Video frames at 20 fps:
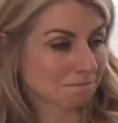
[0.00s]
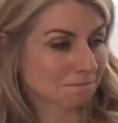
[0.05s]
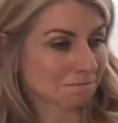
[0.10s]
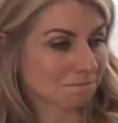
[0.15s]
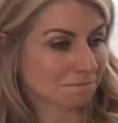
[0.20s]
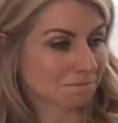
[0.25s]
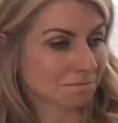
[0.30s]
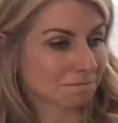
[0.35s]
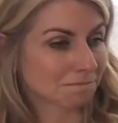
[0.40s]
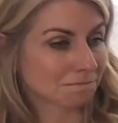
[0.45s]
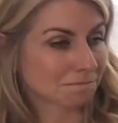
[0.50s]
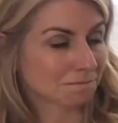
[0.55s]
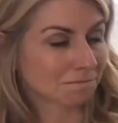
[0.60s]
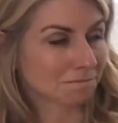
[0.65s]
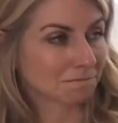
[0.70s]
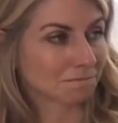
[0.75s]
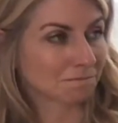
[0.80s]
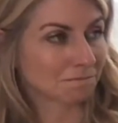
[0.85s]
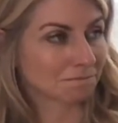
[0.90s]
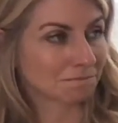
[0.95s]

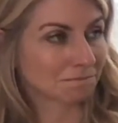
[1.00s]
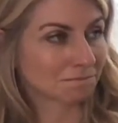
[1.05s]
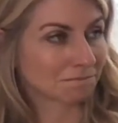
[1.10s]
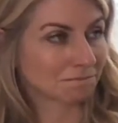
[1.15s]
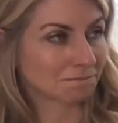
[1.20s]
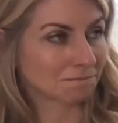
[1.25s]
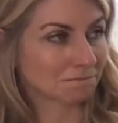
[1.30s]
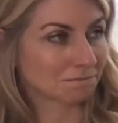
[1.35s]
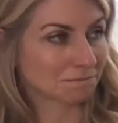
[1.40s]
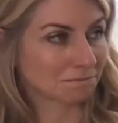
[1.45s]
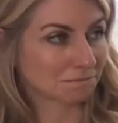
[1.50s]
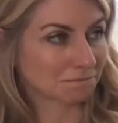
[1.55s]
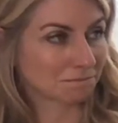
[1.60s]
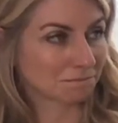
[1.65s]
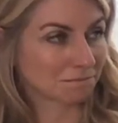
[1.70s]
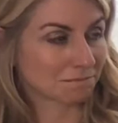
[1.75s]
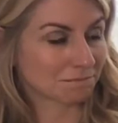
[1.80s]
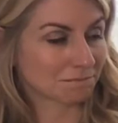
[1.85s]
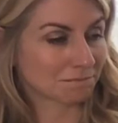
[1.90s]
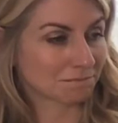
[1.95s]

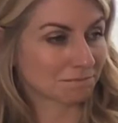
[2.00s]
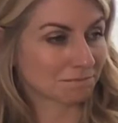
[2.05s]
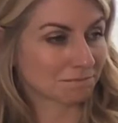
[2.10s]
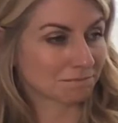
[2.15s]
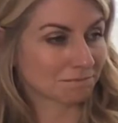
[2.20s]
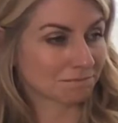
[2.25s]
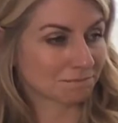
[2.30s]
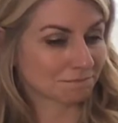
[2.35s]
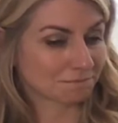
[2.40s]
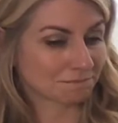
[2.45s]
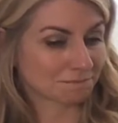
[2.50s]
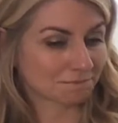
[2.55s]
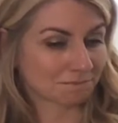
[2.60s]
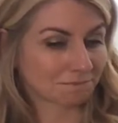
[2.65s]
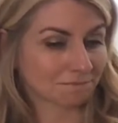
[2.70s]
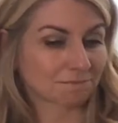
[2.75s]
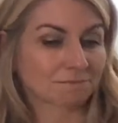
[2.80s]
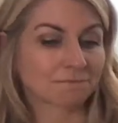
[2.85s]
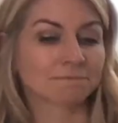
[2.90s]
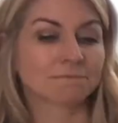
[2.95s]

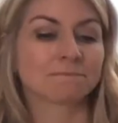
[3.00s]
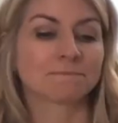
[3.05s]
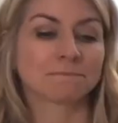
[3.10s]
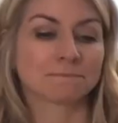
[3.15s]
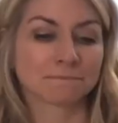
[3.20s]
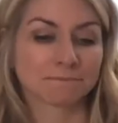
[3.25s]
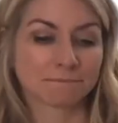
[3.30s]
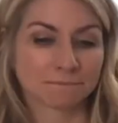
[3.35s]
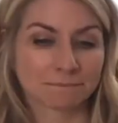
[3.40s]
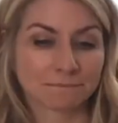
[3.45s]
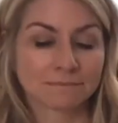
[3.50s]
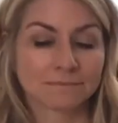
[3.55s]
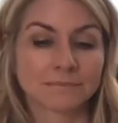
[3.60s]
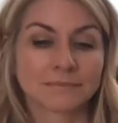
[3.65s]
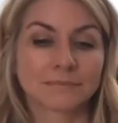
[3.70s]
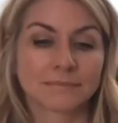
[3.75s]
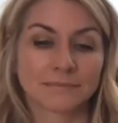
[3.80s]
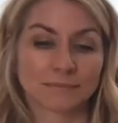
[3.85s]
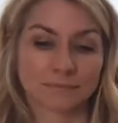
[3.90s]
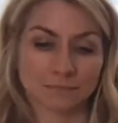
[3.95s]

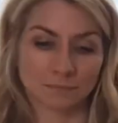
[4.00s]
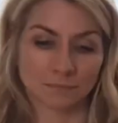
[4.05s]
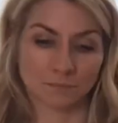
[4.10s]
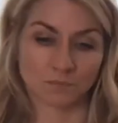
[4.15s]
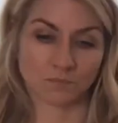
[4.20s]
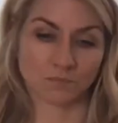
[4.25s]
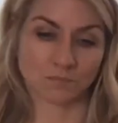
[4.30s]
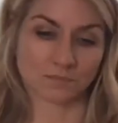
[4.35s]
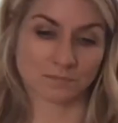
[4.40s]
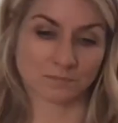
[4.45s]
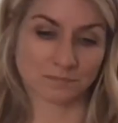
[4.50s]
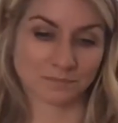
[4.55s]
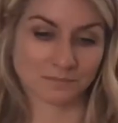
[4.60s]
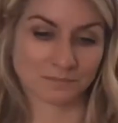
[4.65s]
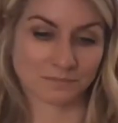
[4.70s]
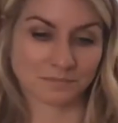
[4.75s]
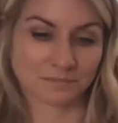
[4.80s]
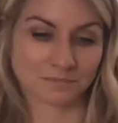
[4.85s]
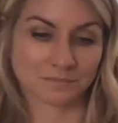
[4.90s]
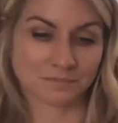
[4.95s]

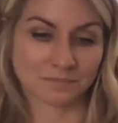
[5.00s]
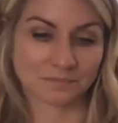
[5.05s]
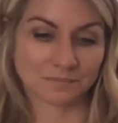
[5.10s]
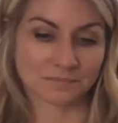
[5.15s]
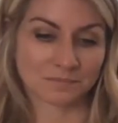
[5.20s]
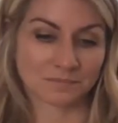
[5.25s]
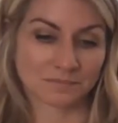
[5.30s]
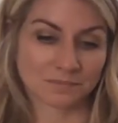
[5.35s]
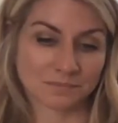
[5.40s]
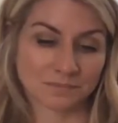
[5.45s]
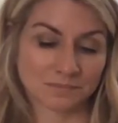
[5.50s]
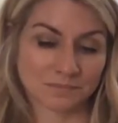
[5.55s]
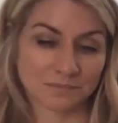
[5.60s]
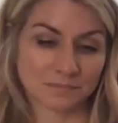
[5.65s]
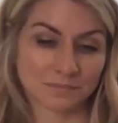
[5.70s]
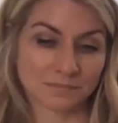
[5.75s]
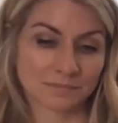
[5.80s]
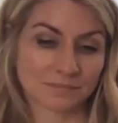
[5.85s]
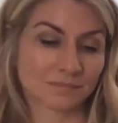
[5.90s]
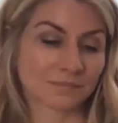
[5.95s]

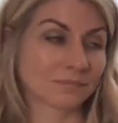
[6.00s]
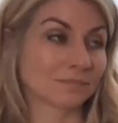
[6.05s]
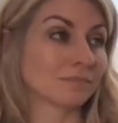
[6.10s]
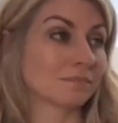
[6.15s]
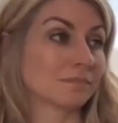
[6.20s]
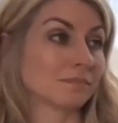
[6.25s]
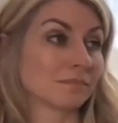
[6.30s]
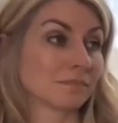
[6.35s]
No words are spoken by the person on screen.